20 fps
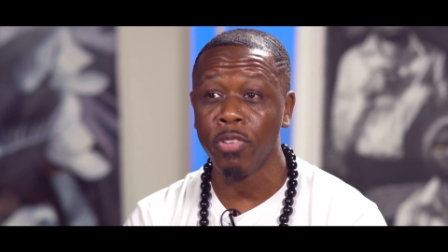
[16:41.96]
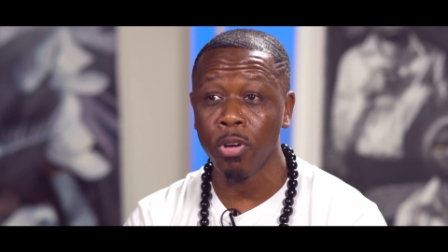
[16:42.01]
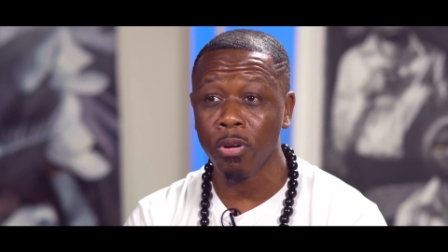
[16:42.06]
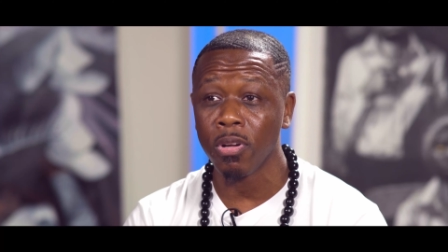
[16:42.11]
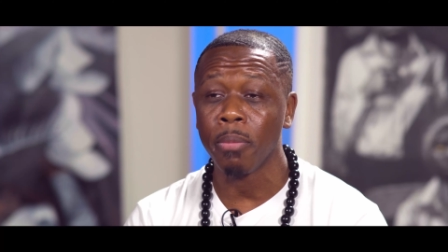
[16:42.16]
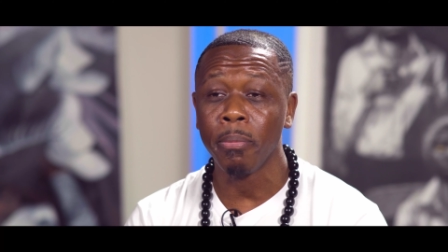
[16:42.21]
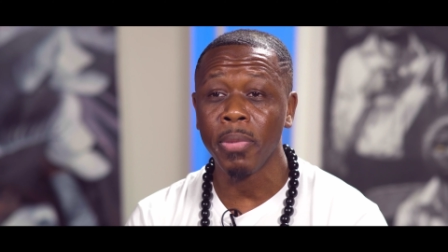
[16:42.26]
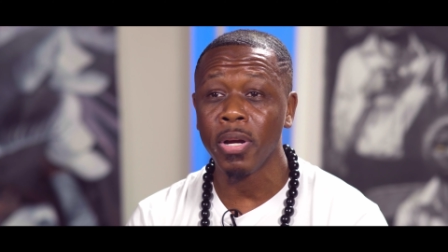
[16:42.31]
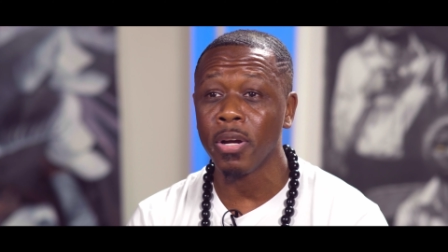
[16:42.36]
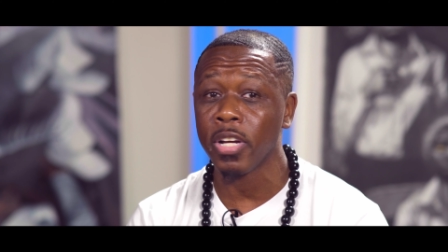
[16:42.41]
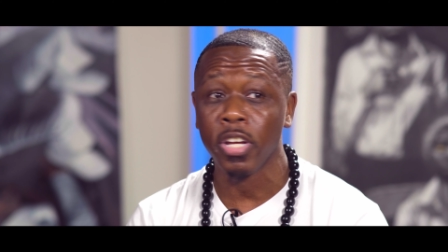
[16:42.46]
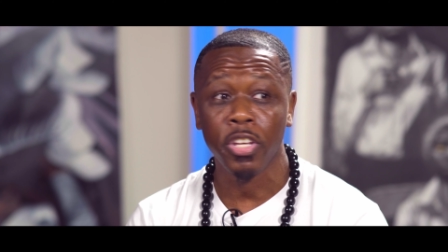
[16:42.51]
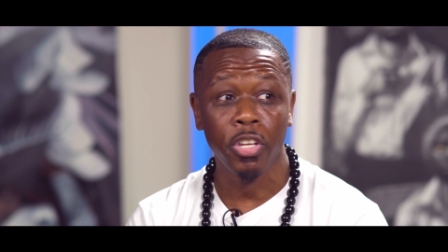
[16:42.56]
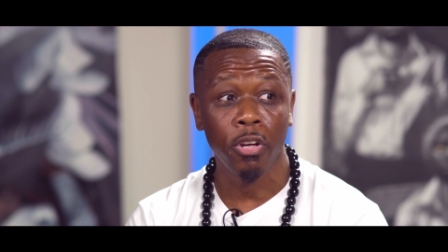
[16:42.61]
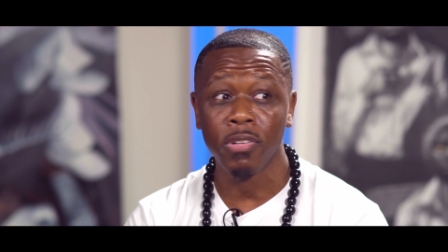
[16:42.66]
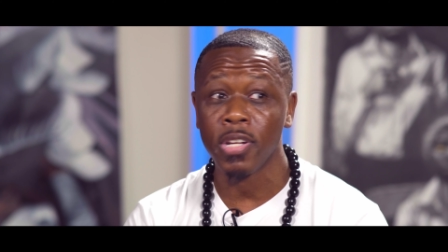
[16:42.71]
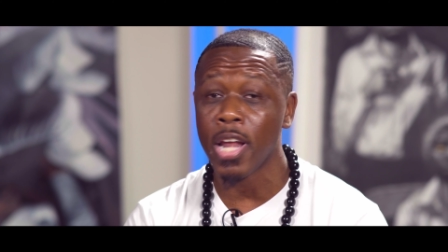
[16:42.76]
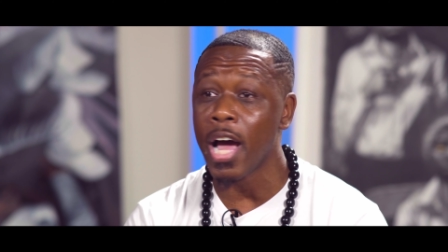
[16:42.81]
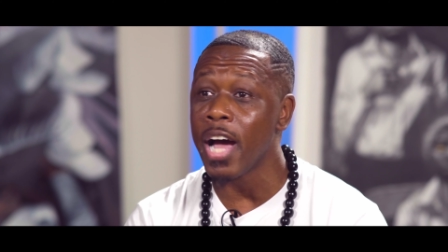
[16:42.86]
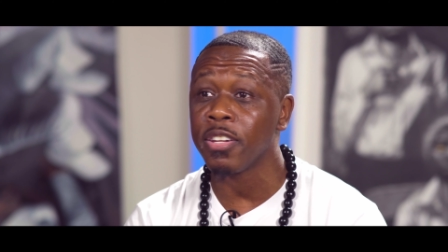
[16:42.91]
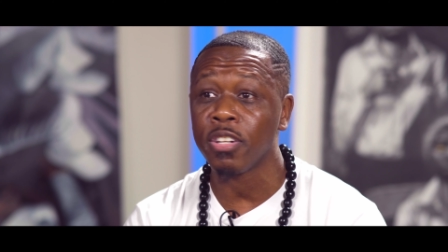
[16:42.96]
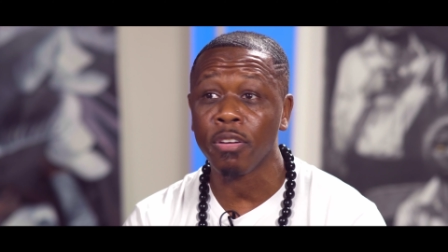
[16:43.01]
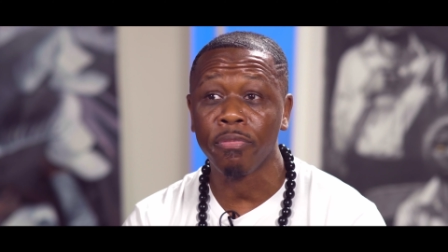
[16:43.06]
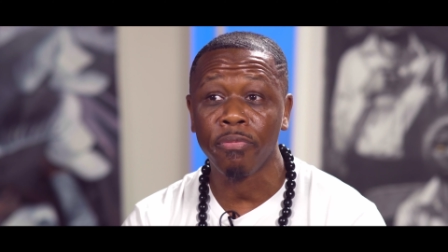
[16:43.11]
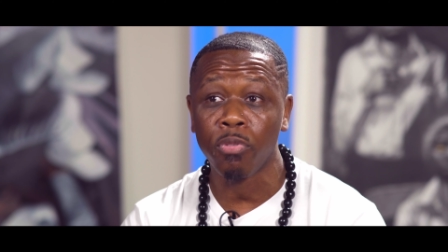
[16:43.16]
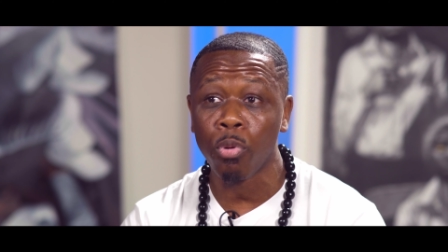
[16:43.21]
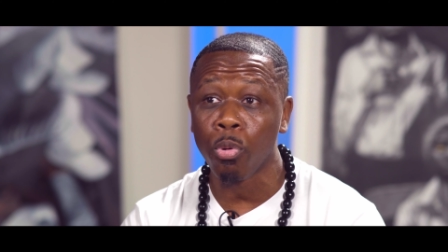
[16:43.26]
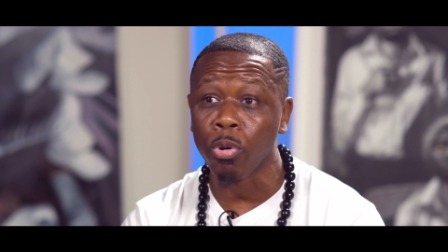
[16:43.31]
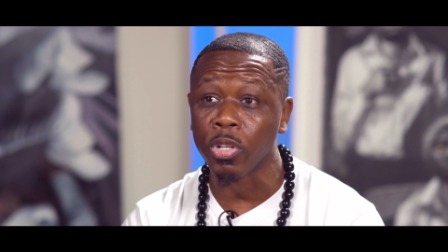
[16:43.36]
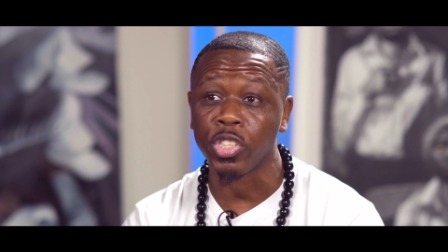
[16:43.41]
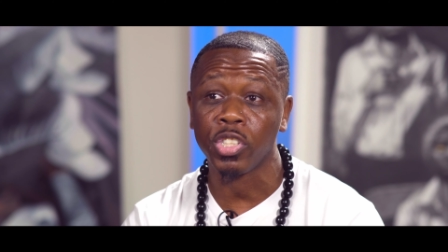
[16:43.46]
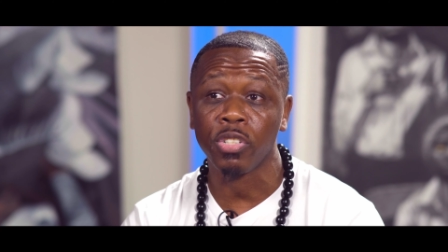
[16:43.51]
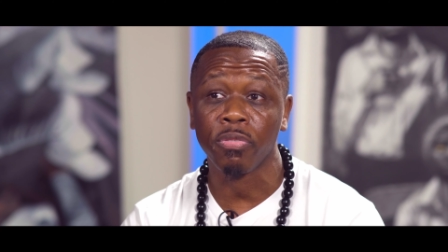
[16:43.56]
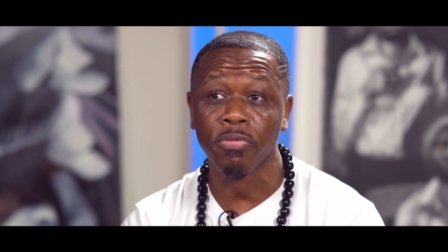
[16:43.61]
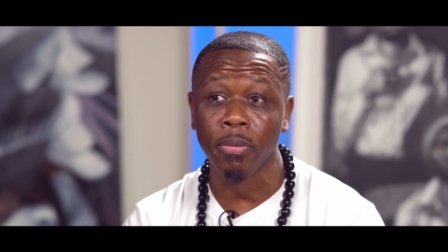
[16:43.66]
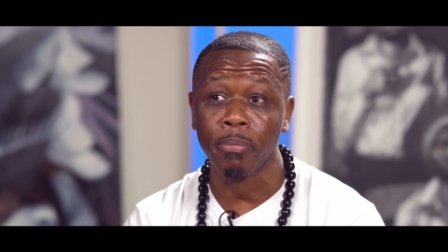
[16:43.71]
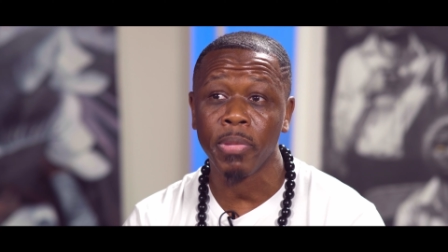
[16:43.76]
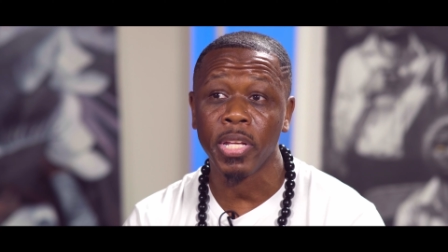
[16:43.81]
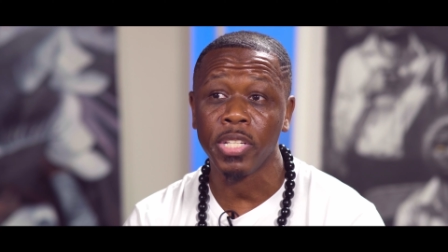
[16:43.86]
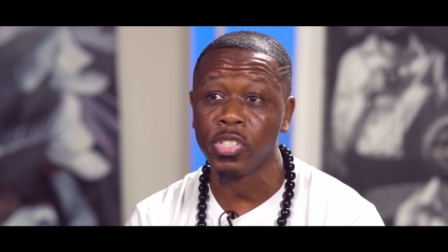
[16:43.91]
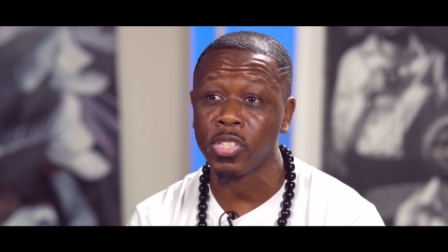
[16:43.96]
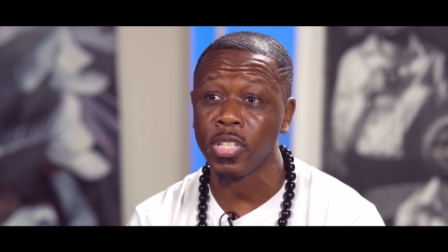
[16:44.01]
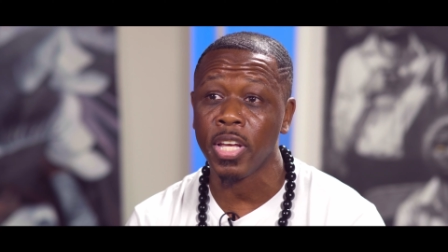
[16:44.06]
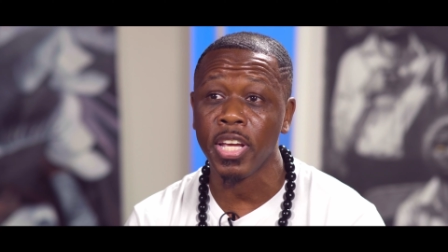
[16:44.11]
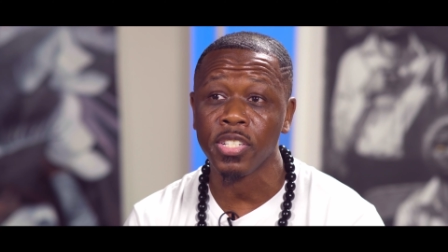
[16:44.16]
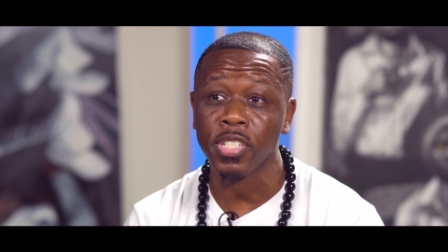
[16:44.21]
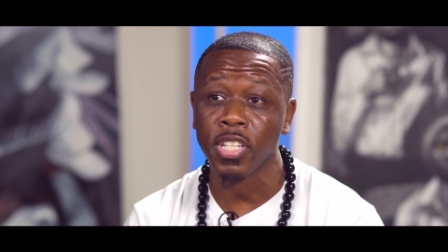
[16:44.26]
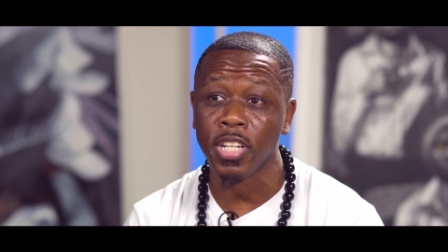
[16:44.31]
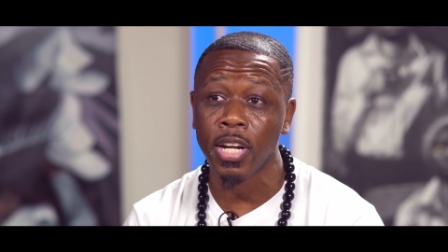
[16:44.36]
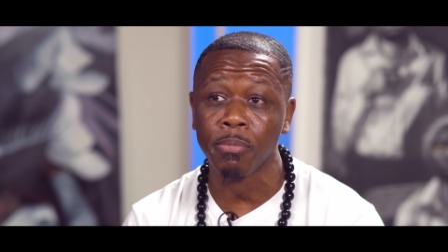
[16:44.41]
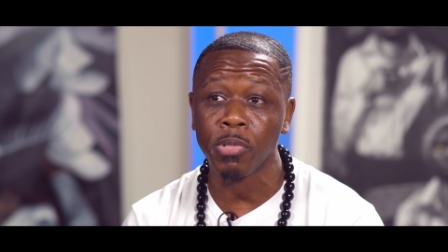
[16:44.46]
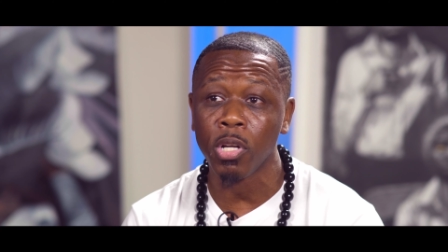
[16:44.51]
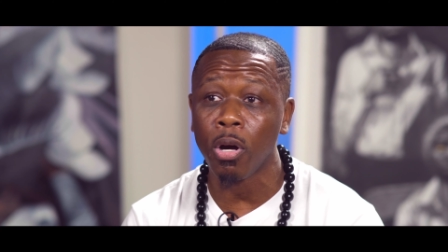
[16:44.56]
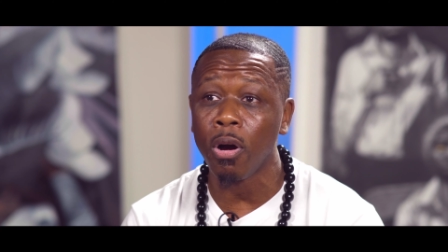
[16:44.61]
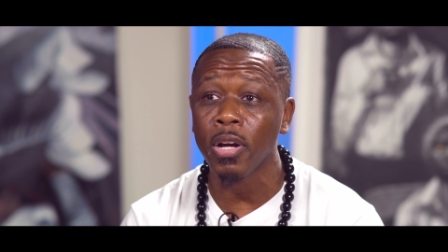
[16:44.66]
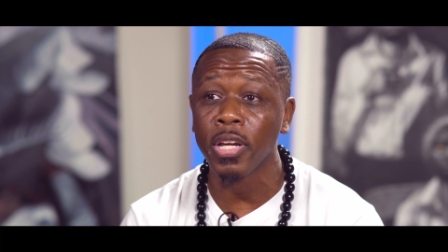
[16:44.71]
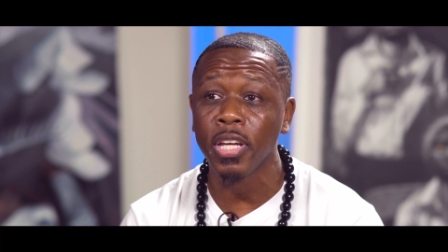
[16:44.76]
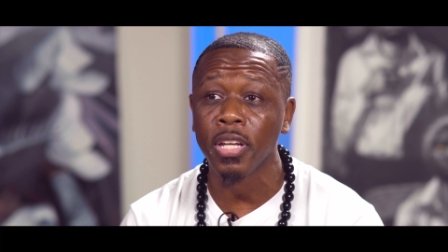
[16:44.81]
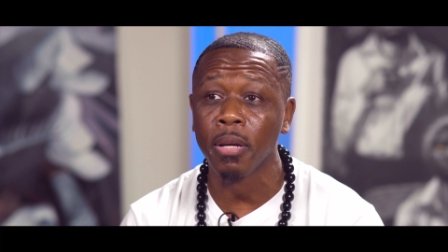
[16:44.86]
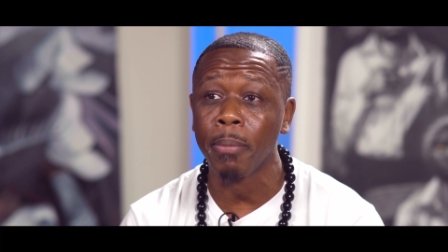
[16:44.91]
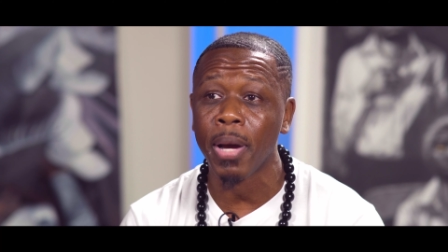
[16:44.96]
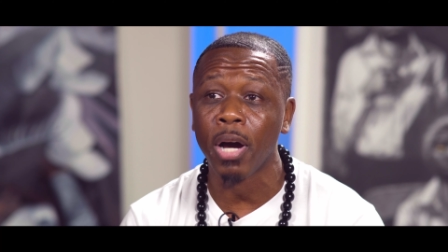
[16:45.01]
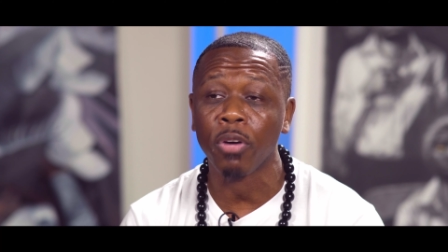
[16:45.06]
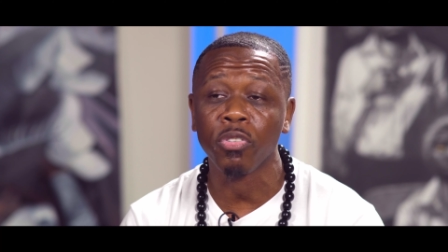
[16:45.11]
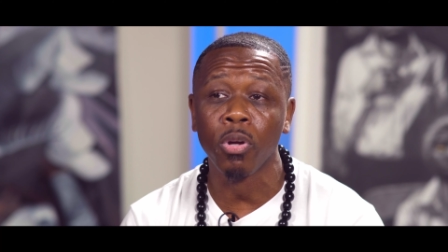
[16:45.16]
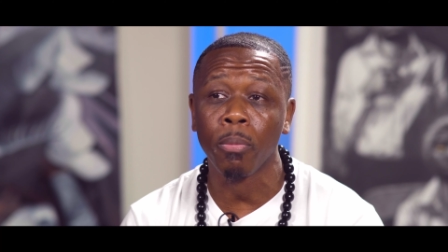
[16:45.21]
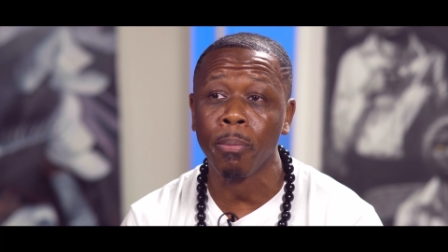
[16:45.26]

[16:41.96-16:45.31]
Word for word: if you're an American, you're not divorced from these things that I'm talking about,